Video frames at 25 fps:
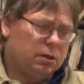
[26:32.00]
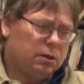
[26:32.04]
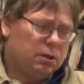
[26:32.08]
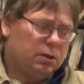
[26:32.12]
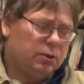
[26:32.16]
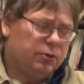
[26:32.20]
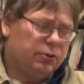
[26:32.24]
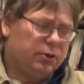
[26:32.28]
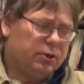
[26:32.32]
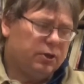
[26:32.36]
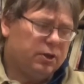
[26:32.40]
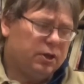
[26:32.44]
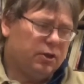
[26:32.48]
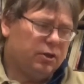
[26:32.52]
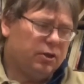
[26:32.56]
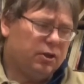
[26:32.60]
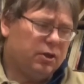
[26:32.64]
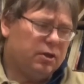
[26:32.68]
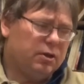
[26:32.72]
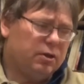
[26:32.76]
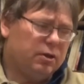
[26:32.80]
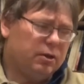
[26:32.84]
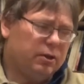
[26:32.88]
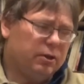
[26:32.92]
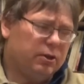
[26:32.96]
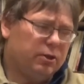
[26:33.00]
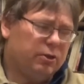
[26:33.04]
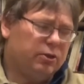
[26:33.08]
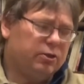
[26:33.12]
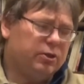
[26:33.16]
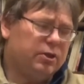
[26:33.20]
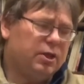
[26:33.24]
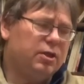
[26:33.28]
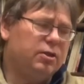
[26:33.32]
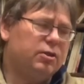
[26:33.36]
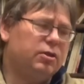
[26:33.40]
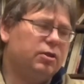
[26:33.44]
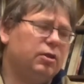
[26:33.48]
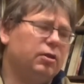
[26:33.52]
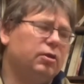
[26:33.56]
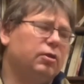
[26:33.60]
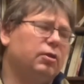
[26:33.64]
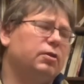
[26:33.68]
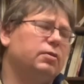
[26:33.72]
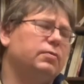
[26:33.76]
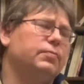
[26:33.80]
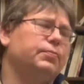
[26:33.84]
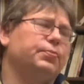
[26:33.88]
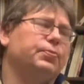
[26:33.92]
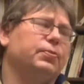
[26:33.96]
The distance is,
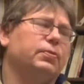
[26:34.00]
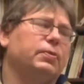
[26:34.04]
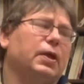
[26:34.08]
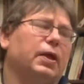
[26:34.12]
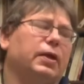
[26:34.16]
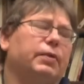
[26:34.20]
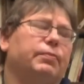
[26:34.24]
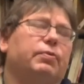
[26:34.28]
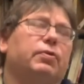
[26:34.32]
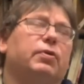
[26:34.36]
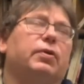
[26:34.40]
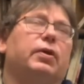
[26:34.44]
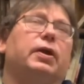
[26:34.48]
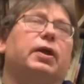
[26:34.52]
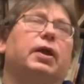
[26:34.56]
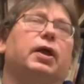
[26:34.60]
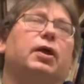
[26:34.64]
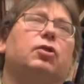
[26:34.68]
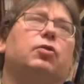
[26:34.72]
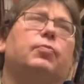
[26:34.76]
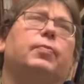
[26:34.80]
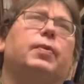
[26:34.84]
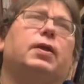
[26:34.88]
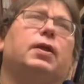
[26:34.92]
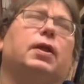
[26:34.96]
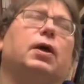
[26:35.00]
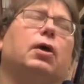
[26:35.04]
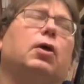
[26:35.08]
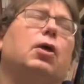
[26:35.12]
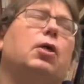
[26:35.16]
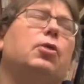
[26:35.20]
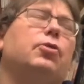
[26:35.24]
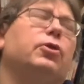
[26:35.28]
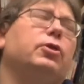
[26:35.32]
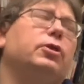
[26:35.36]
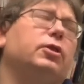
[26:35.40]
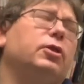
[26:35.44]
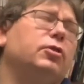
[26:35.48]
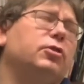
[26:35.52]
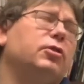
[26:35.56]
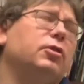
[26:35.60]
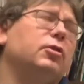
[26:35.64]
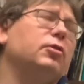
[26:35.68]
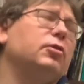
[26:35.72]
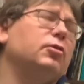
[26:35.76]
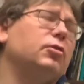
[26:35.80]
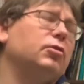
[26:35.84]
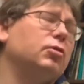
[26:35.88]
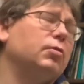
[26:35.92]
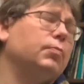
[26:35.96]
I can't speak now. The
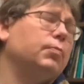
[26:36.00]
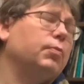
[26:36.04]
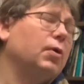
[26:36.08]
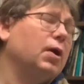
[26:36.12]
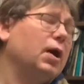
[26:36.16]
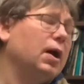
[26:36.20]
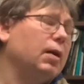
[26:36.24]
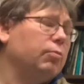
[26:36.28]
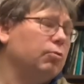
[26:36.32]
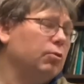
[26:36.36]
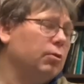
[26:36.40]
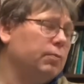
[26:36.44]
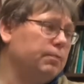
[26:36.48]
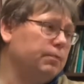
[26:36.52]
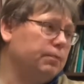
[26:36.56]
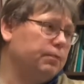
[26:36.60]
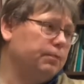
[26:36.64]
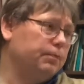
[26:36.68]
distance is a problem.